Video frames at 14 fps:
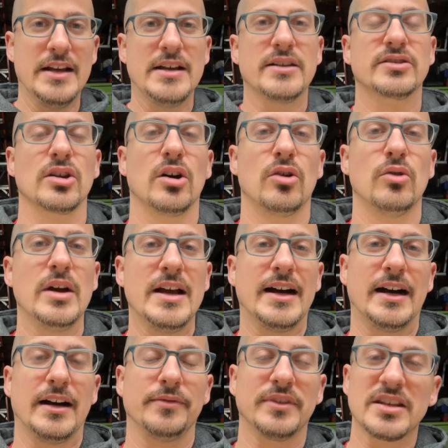So
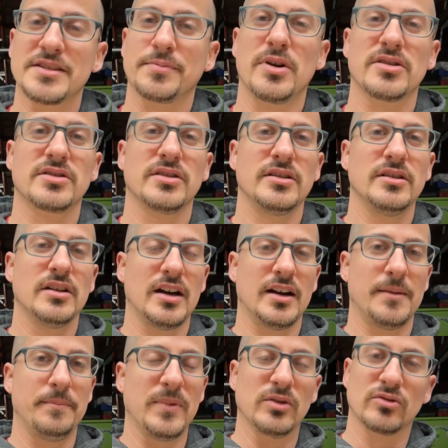this person,
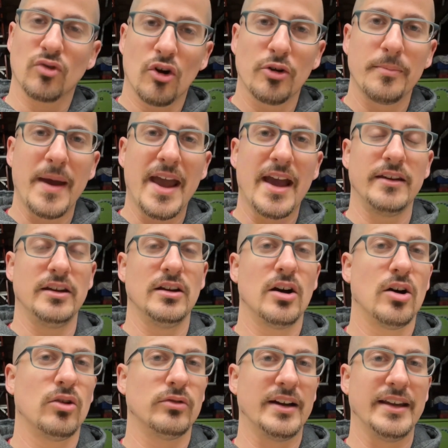was a grown man,
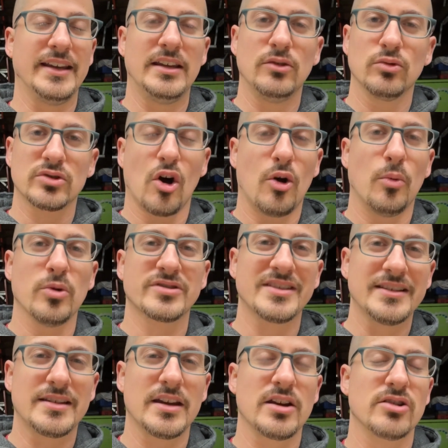he was almost in
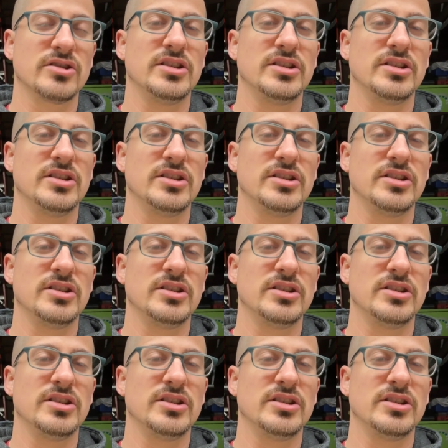tears.